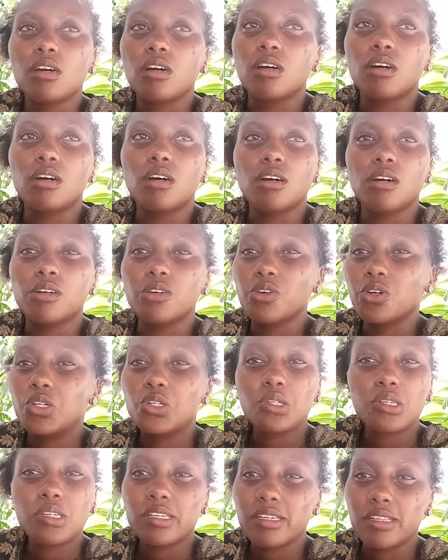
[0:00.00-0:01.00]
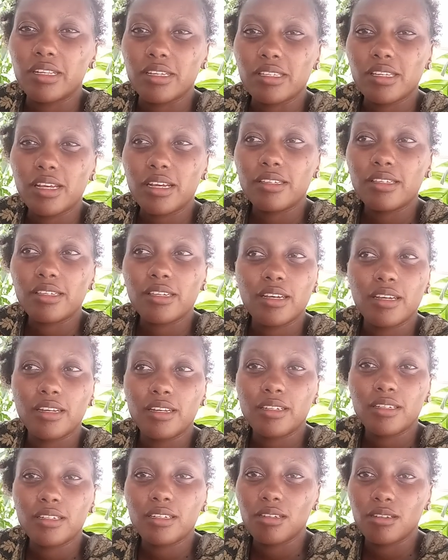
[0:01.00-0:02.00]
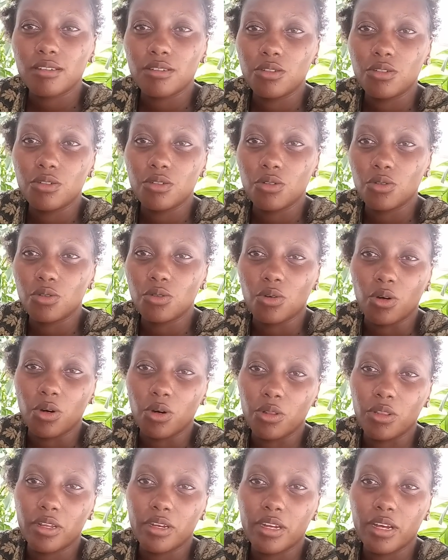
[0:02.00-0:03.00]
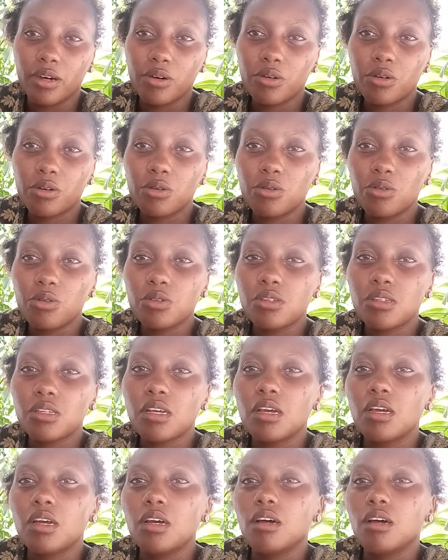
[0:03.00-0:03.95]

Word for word: uh, going to see the sunset, you know, on the dhow cruise,